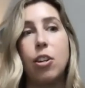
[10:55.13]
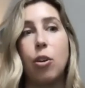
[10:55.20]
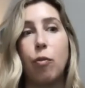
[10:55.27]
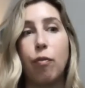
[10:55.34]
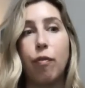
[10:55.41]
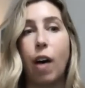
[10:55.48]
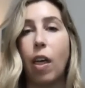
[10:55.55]

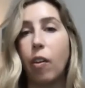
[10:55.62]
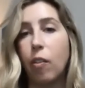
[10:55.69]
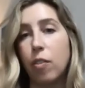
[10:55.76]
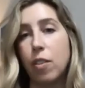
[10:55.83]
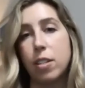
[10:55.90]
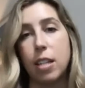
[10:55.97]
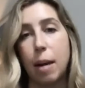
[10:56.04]

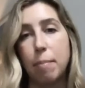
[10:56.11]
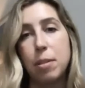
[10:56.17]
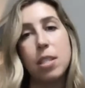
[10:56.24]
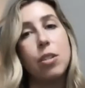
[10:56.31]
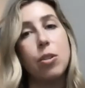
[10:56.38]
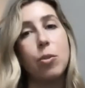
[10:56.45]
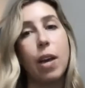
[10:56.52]
followed the
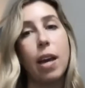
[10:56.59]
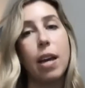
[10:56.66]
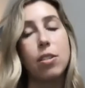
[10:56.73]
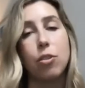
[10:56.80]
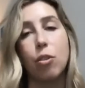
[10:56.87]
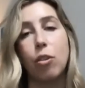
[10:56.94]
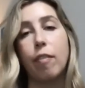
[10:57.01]
steps to get
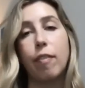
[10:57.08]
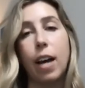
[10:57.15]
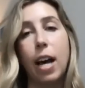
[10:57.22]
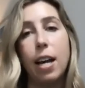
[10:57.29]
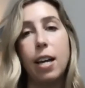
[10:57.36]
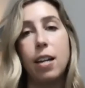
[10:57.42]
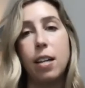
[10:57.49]

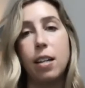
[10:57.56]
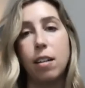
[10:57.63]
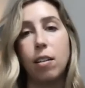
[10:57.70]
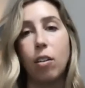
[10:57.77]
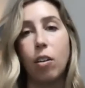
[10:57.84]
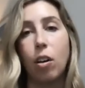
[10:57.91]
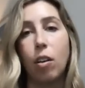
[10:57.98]
certified.
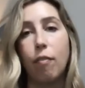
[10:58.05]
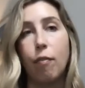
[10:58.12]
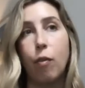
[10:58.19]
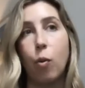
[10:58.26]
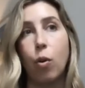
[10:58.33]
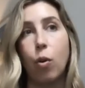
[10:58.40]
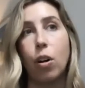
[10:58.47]
And
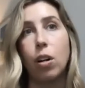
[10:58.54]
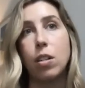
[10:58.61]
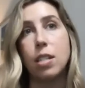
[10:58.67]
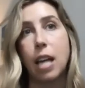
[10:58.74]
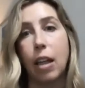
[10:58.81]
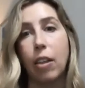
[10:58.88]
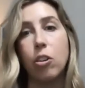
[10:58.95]
for
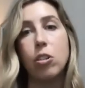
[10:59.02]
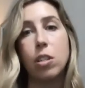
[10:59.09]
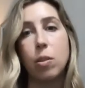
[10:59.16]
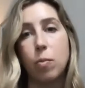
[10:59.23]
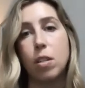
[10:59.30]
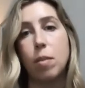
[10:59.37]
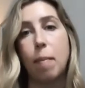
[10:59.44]
sellers,
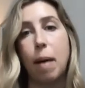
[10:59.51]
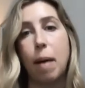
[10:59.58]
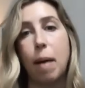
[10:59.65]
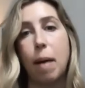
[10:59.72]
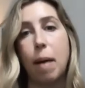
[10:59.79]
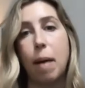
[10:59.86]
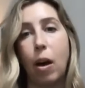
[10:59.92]
it was
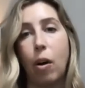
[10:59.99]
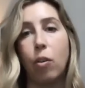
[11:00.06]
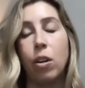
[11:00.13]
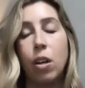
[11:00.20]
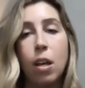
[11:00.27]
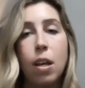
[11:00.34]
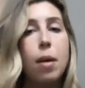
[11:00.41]
about
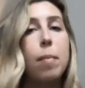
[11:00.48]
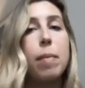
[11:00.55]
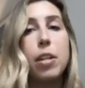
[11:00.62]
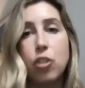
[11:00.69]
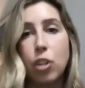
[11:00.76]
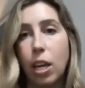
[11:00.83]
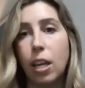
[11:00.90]

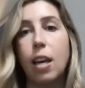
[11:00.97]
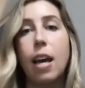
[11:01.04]
pitching and